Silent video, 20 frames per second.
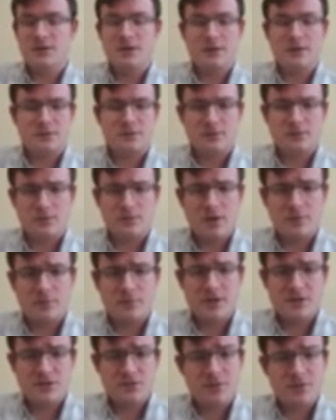to conduct our
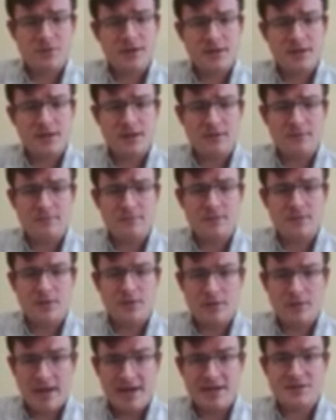long range strike out of,
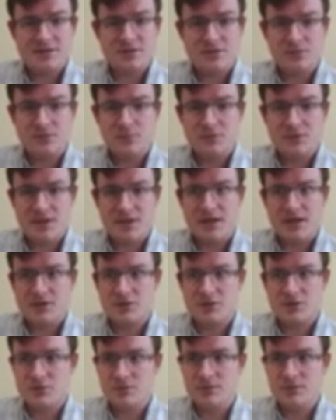Alaska was
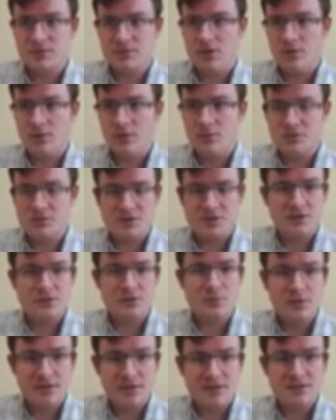actually almost
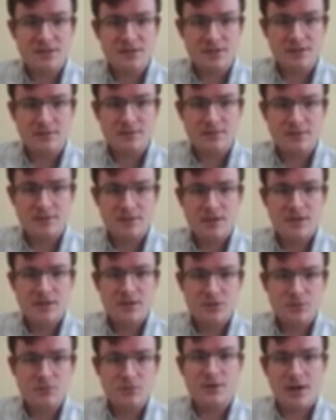equidistant
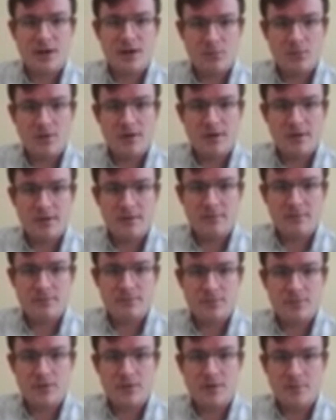to Taiwan
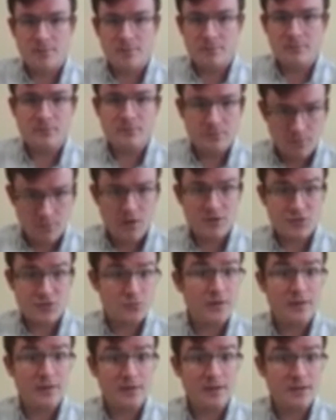from
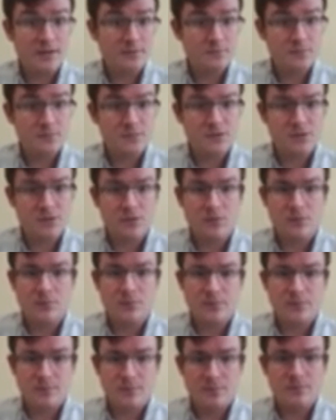Australia.
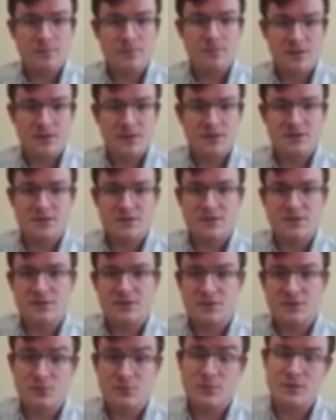So the distance there
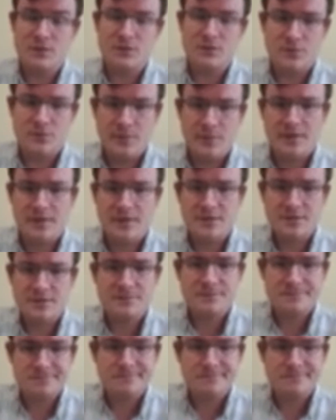is really tremendous.